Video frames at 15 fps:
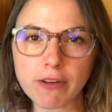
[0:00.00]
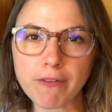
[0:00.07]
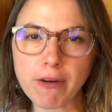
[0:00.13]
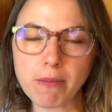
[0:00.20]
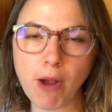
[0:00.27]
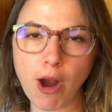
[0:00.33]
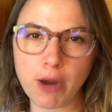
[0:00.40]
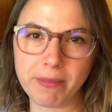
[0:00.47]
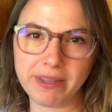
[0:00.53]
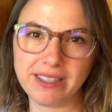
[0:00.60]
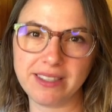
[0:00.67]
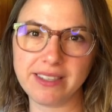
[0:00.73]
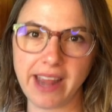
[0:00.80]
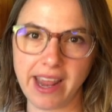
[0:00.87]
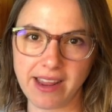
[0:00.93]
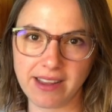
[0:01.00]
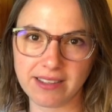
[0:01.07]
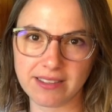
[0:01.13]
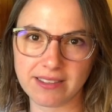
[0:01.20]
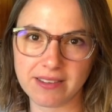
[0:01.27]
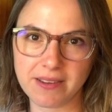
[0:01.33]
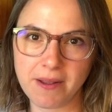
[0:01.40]
from our
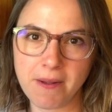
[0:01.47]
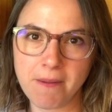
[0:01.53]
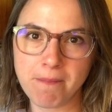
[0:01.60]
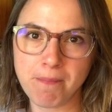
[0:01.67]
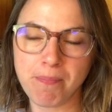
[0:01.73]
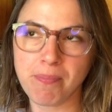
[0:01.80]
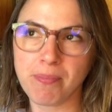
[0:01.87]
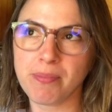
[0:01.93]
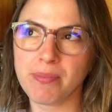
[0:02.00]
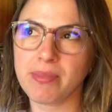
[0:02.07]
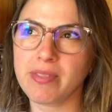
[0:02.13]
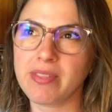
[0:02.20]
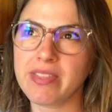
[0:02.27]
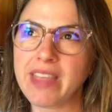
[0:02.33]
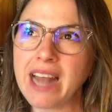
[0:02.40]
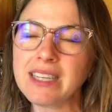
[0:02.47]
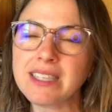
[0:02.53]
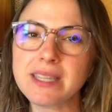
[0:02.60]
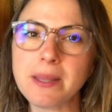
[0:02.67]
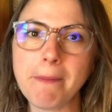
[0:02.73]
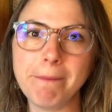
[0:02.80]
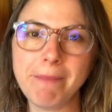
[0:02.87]
mistakes. that is
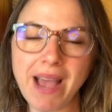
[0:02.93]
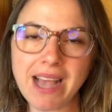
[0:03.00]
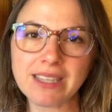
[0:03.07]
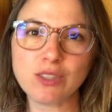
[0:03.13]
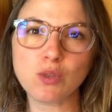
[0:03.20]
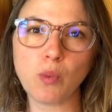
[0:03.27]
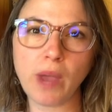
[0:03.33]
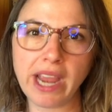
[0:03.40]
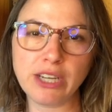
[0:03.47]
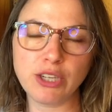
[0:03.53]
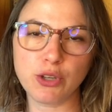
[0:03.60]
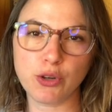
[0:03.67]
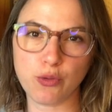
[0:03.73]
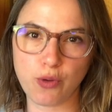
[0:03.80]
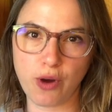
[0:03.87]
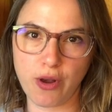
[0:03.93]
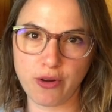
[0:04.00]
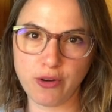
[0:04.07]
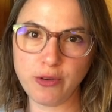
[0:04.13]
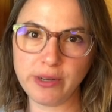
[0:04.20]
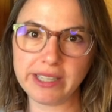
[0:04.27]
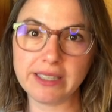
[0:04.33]
the best way to
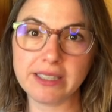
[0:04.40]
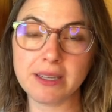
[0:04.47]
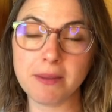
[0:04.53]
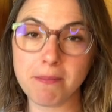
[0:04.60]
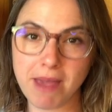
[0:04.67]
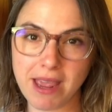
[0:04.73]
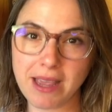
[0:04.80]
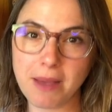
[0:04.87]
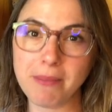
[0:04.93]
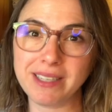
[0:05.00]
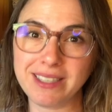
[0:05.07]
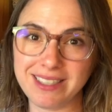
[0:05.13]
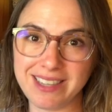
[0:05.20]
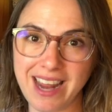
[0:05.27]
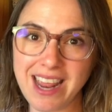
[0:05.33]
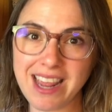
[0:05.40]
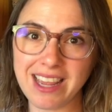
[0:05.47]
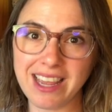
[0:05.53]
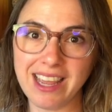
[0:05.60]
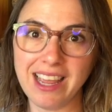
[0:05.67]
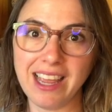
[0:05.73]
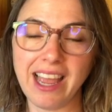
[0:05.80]
grow, is to make a mistake
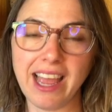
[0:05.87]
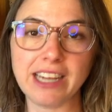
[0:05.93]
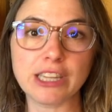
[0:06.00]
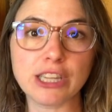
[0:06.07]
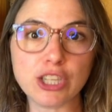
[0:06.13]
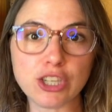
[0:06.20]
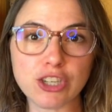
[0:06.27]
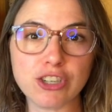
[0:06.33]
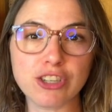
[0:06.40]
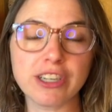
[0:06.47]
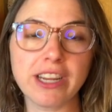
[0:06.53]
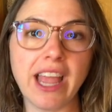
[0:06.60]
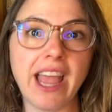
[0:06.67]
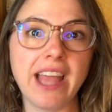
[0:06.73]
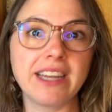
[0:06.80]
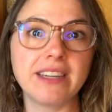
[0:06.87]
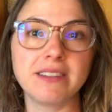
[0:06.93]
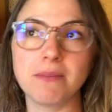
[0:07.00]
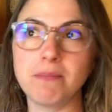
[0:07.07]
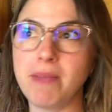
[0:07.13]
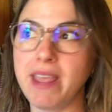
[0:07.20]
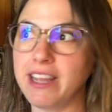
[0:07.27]
and learn and
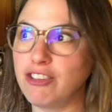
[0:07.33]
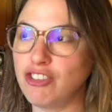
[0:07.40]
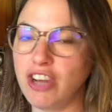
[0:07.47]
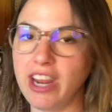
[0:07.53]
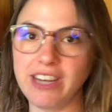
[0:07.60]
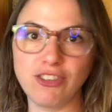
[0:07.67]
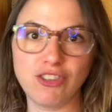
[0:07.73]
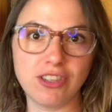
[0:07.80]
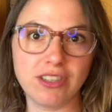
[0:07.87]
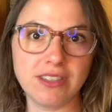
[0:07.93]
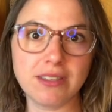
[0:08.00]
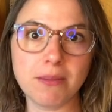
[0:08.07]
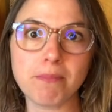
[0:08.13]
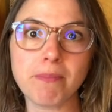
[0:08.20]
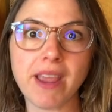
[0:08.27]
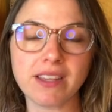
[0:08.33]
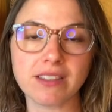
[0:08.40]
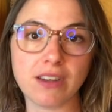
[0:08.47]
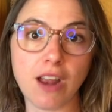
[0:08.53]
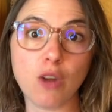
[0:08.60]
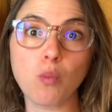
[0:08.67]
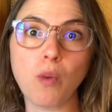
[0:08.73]
make changes based
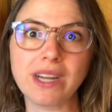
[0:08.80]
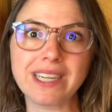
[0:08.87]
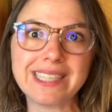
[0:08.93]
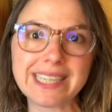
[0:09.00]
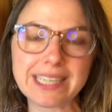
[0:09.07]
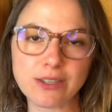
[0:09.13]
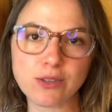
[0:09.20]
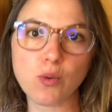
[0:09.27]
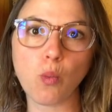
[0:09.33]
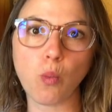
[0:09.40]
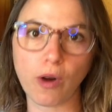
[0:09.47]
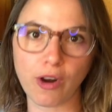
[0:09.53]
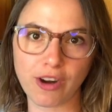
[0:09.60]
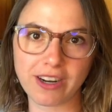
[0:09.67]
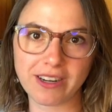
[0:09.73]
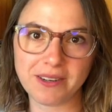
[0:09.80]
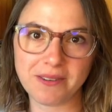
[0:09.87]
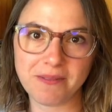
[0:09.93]
on what didn't work.